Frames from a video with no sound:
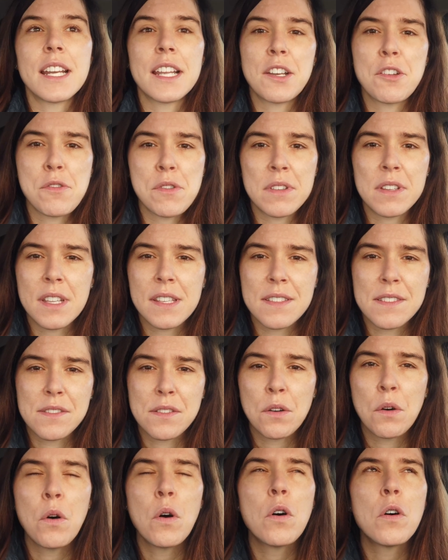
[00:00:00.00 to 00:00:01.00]
and I know that's
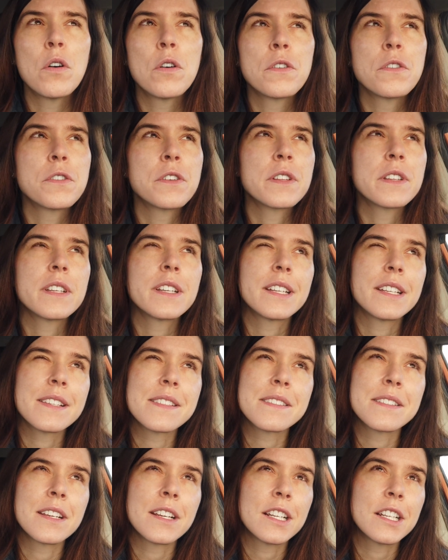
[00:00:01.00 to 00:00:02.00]
a totally
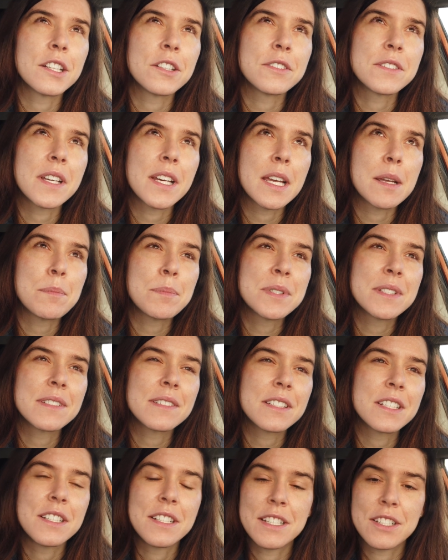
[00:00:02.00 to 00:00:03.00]
stereotyped
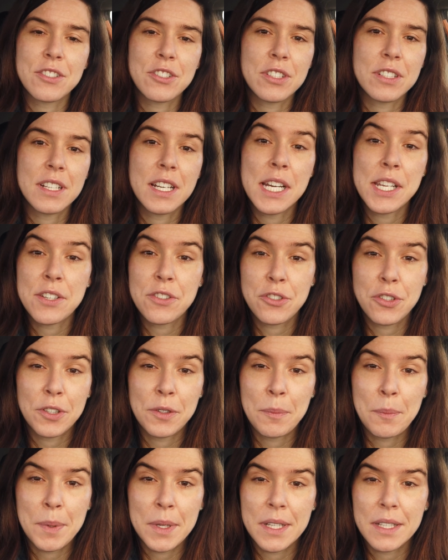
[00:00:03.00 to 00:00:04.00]
condition, and it
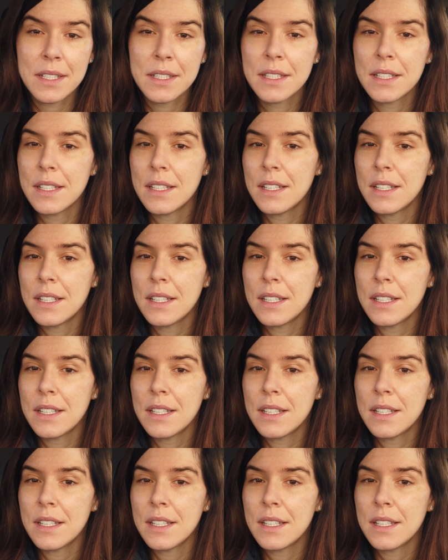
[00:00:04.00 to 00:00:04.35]
shouldn't be.